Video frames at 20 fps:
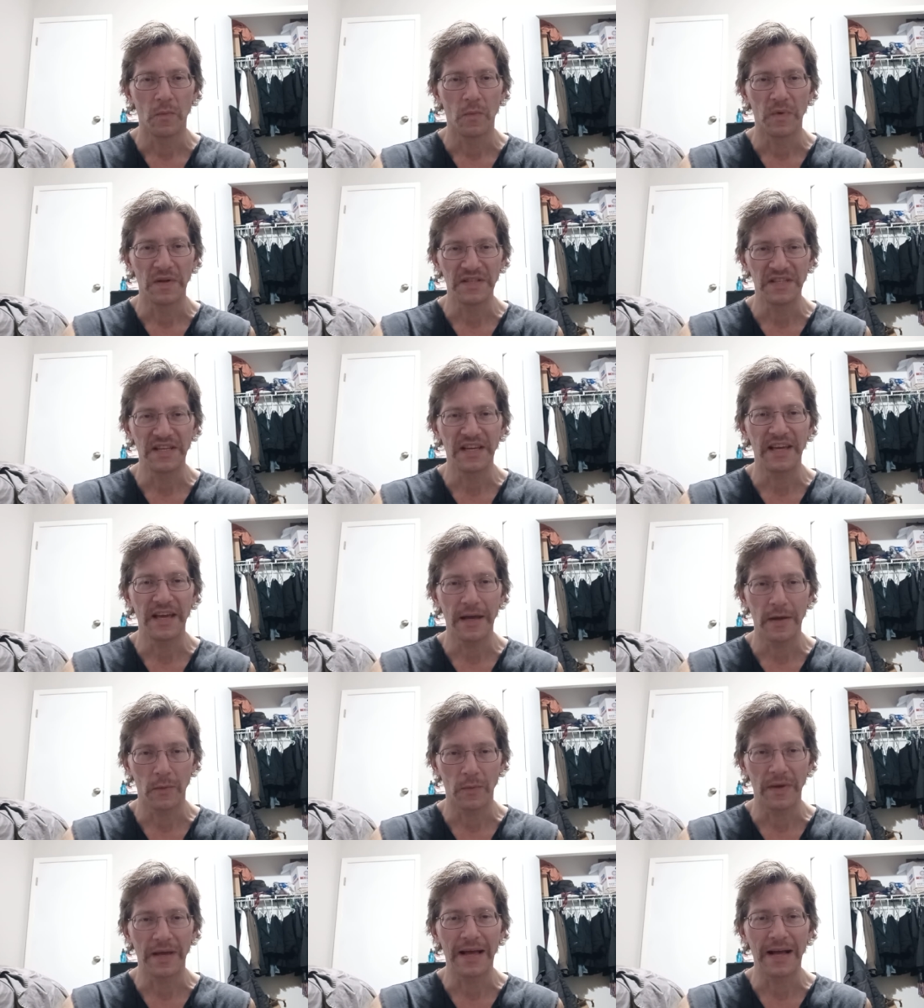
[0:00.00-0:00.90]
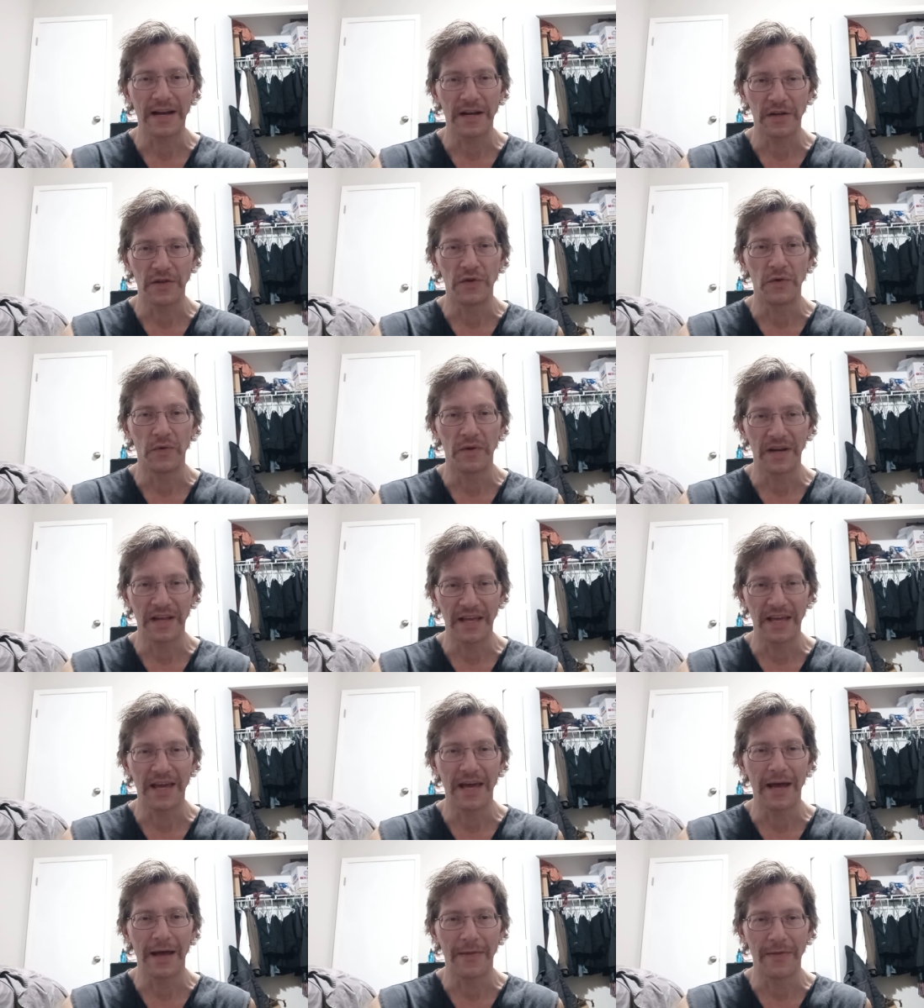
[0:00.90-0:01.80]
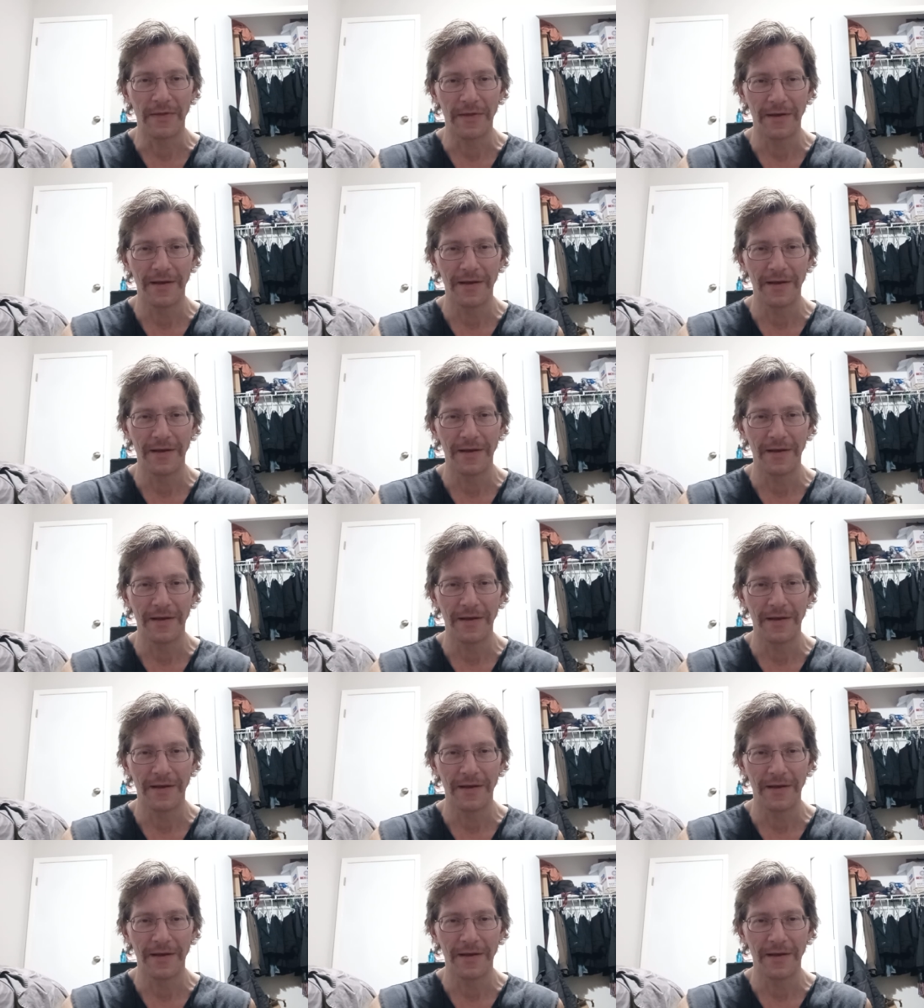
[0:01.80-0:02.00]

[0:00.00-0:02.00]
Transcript: Once again, we got to do it again.